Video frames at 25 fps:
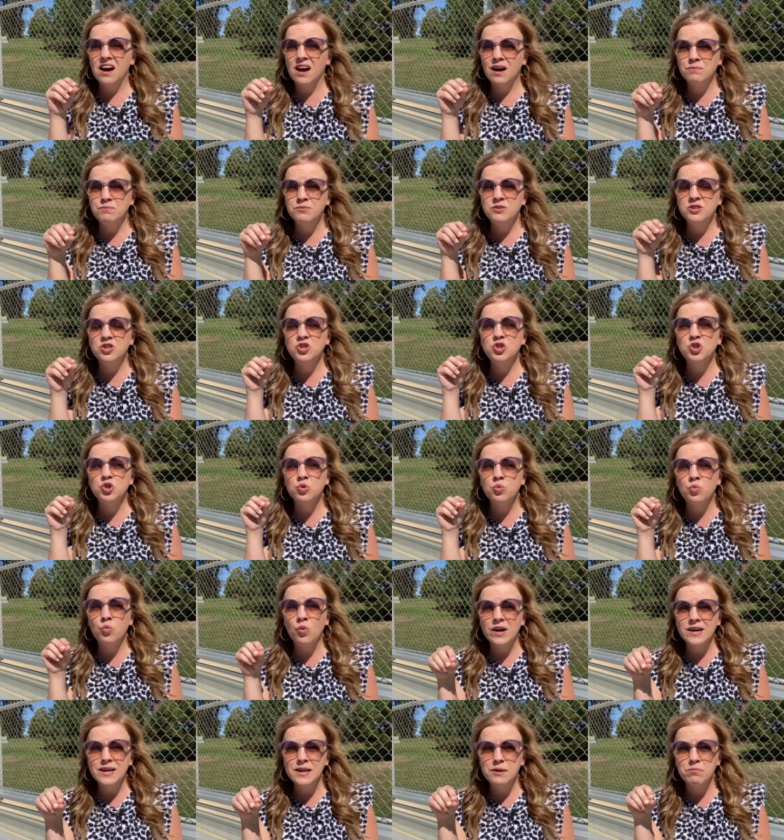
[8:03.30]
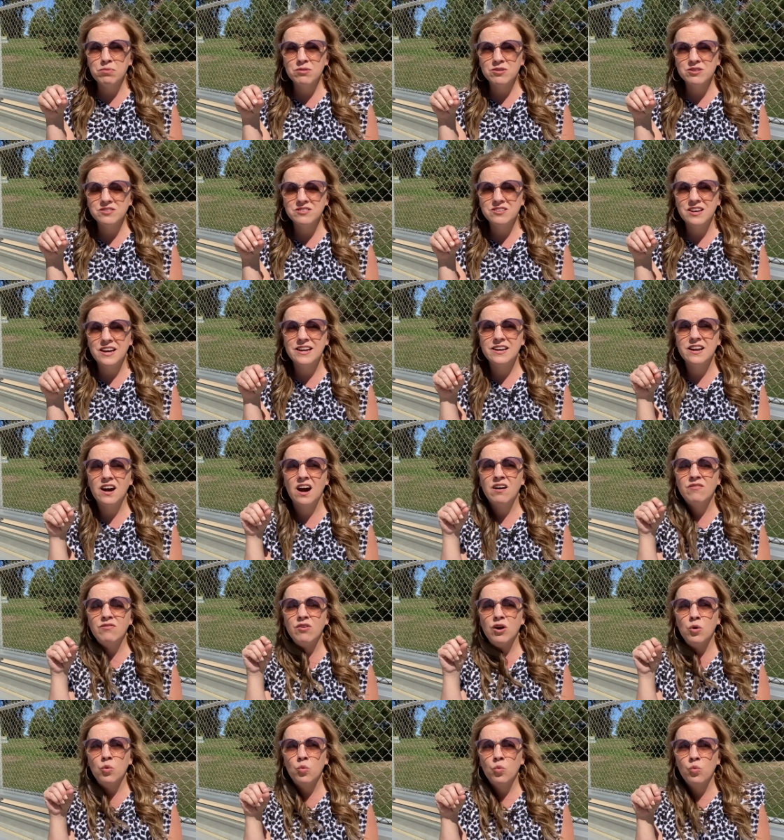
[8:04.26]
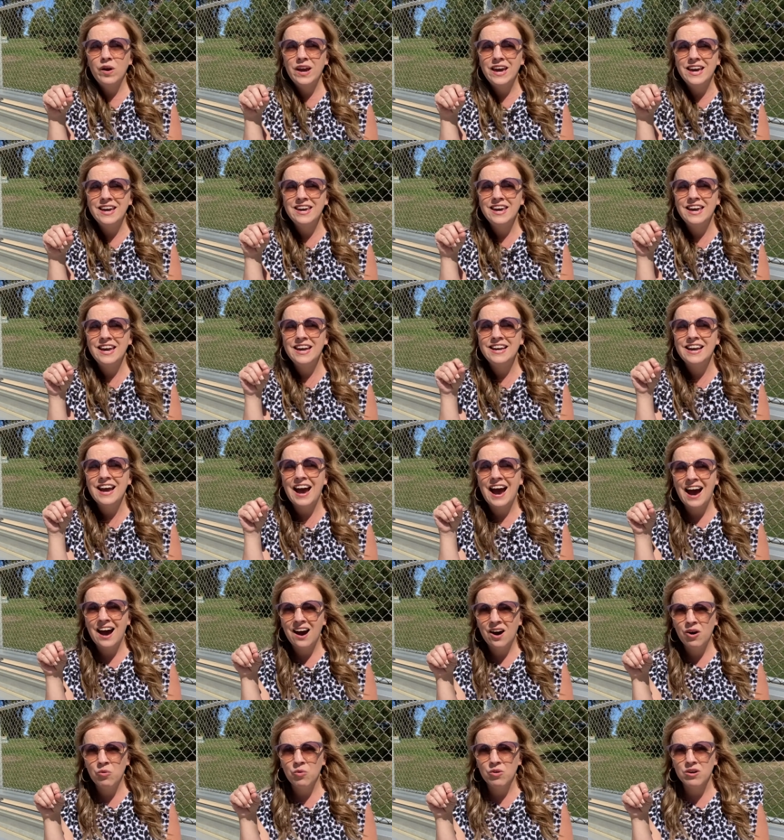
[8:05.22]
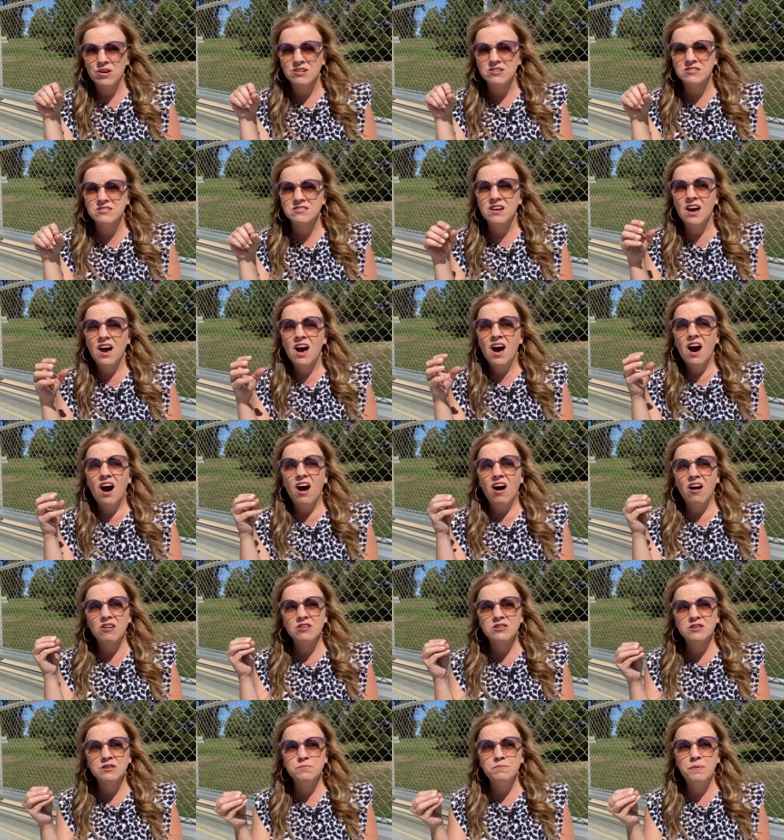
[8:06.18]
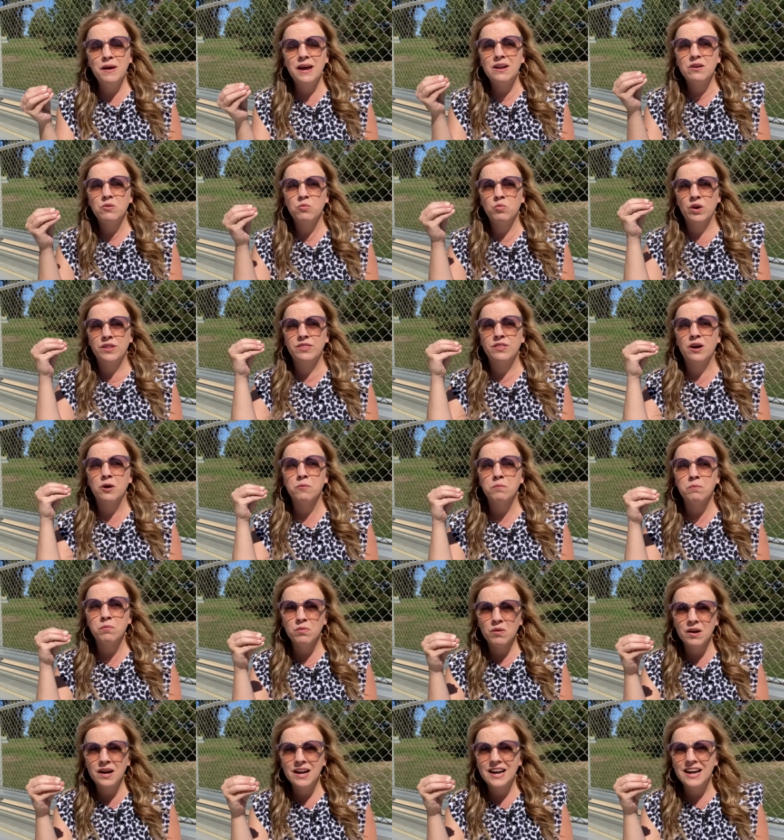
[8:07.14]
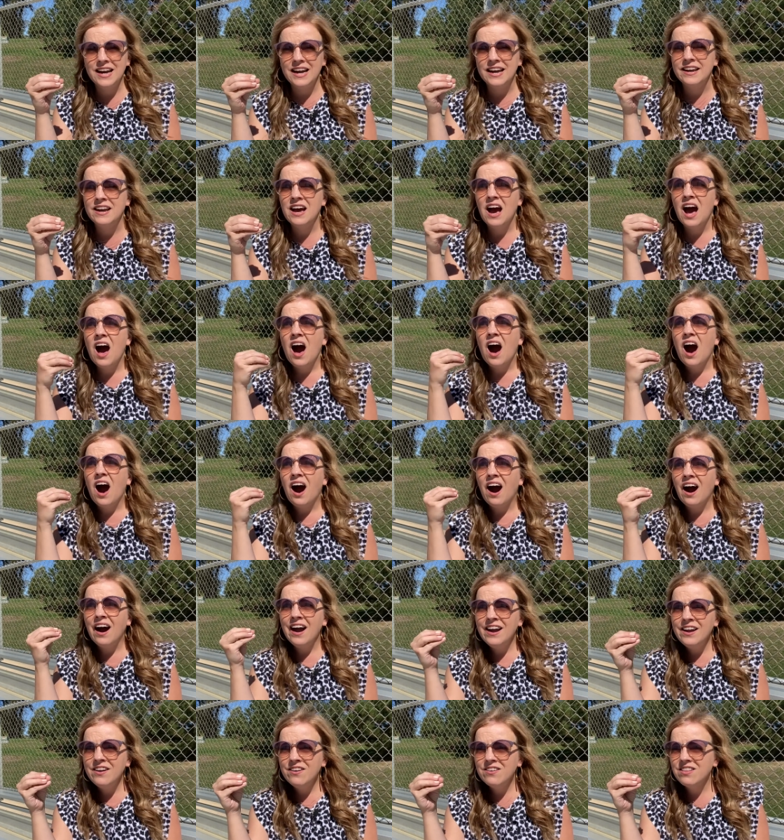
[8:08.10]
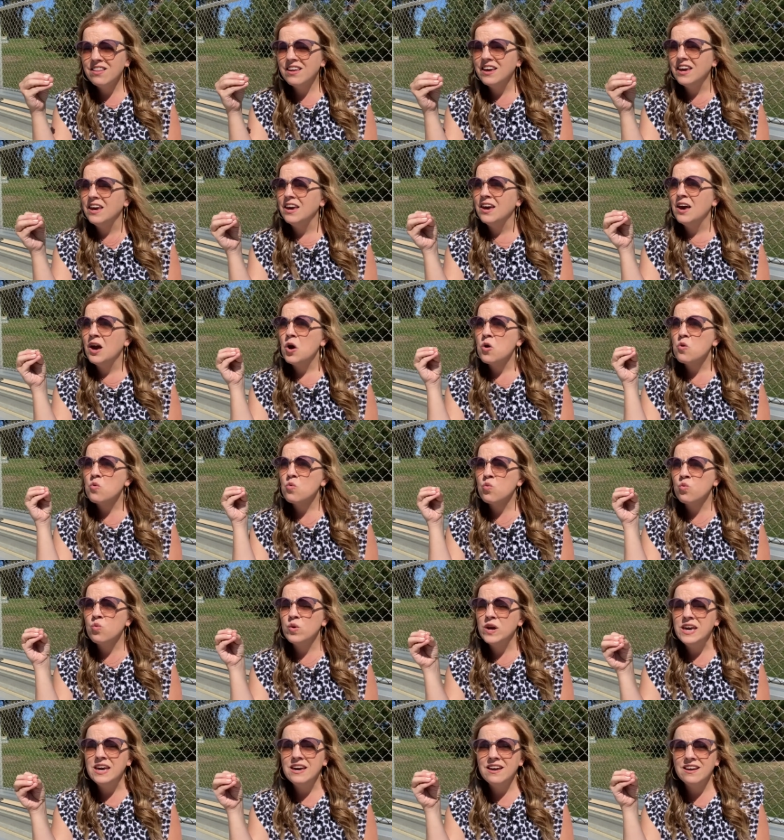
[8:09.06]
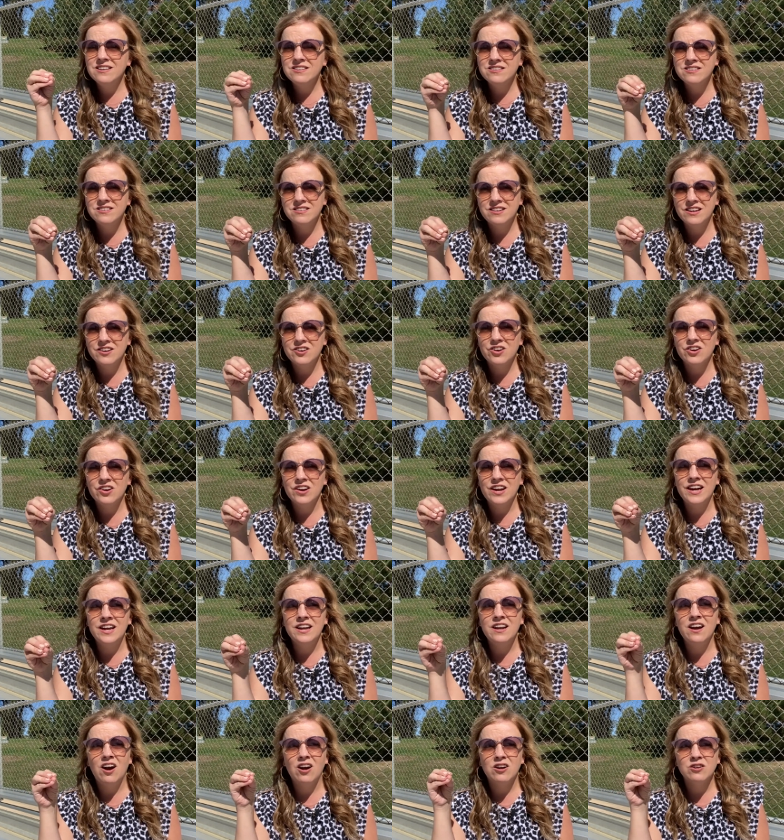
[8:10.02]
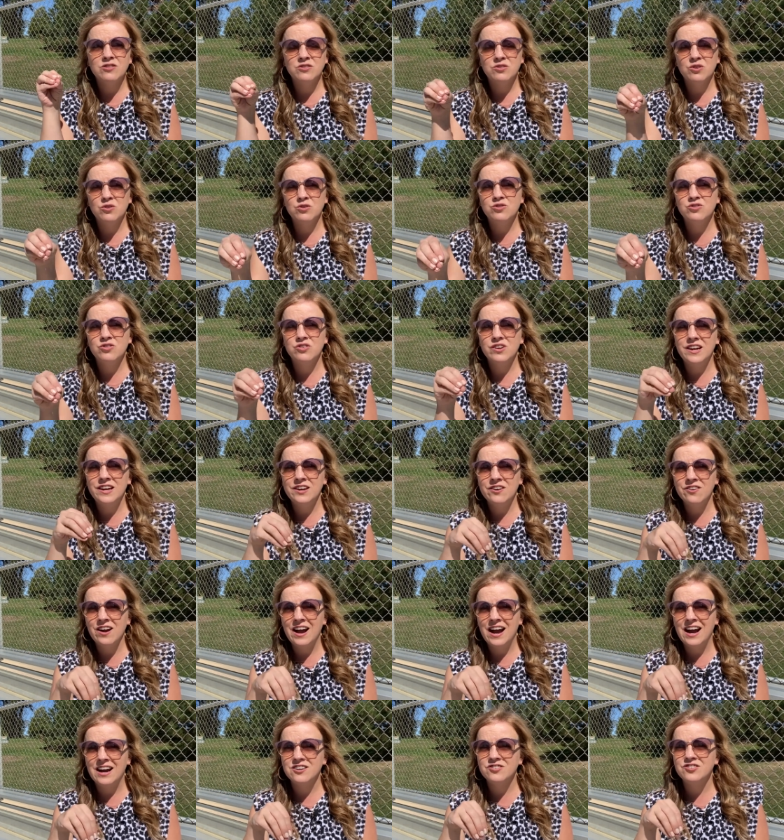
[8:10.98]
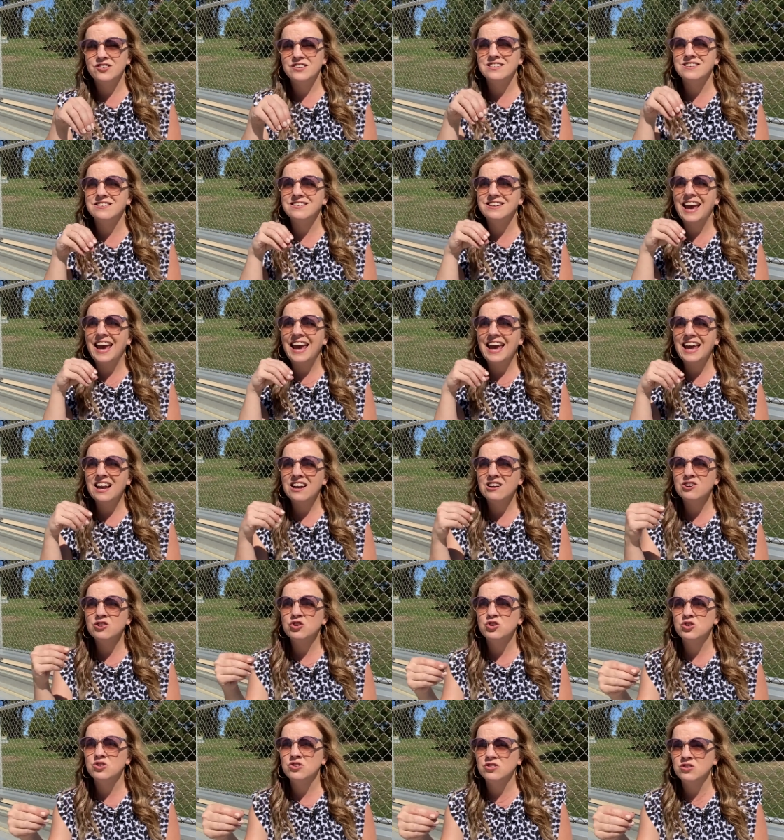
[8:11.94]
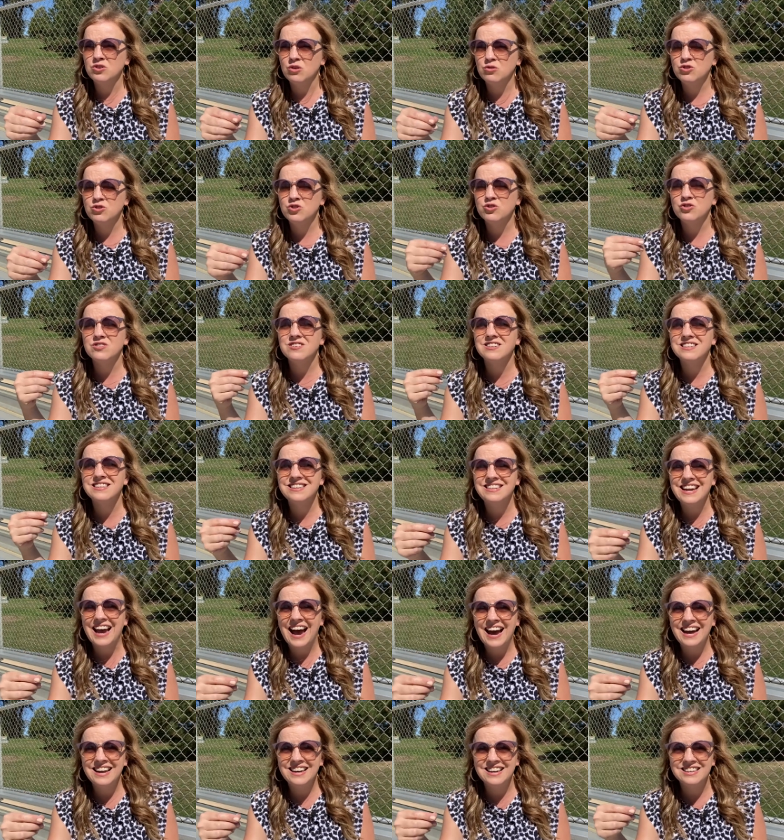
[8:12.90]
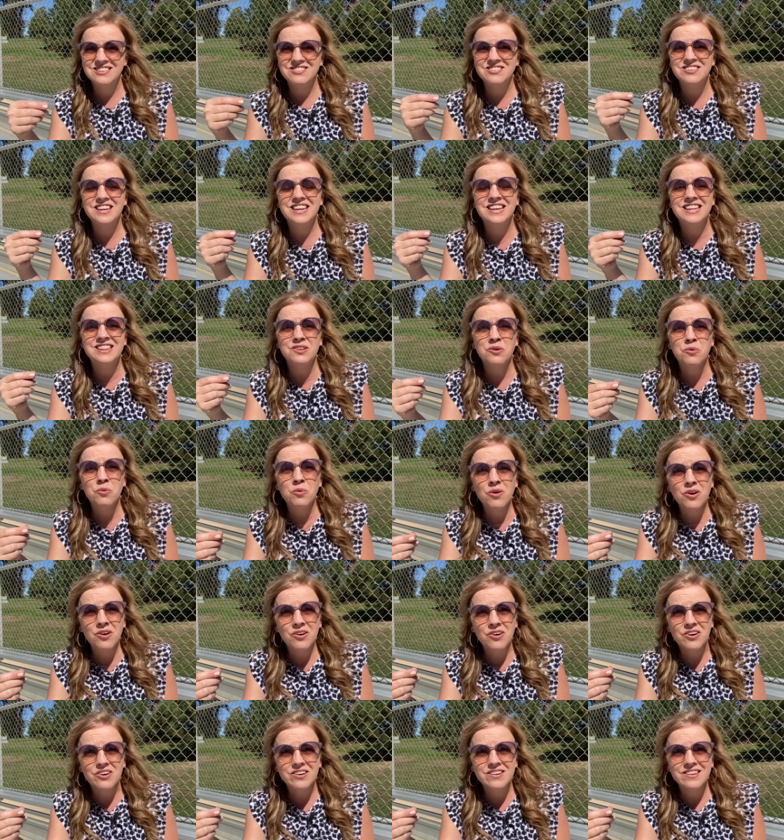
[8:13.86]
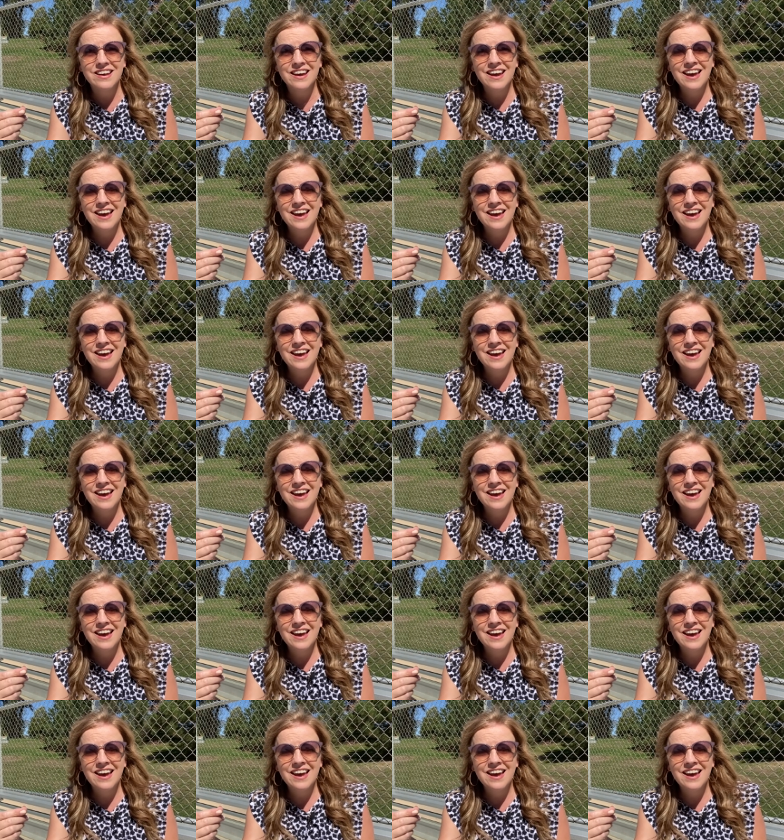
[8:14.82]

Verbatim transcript: up to 20% of our waking hours are spent with our brain idly reconsidering our social interactions and our social status in the world.